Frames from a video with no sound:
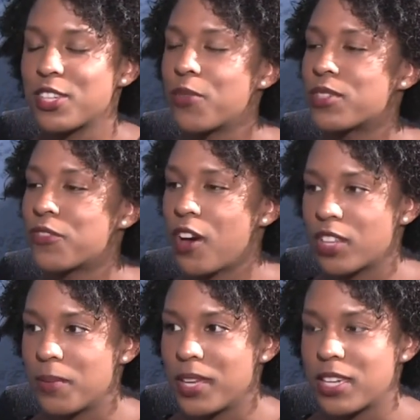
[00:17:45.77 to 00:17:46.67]
was
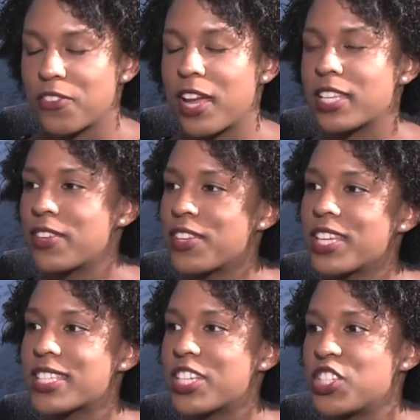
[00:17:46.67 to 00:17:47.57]
involved in many different
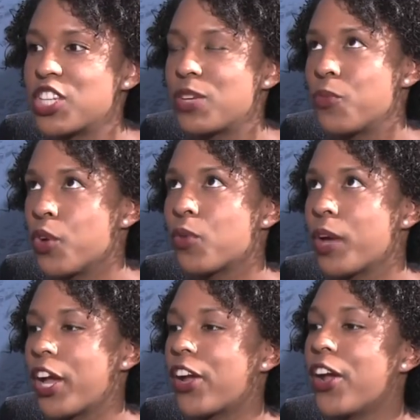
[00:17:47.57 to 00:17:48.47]
activities, and she didn't want to
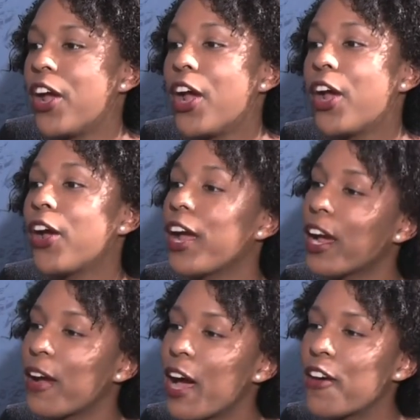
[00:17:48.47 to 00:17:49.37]
wear her
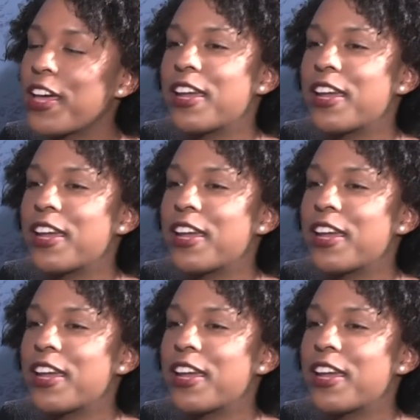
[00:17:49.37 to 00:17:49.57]
hair out.